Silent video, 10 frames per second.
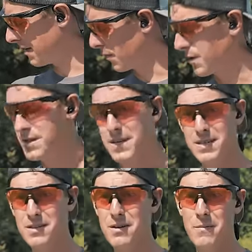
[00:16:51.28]
and the
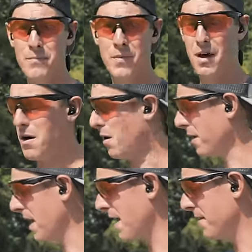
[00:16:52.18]
Winchester
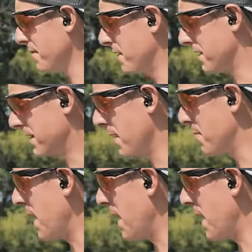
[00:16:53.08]
all have the same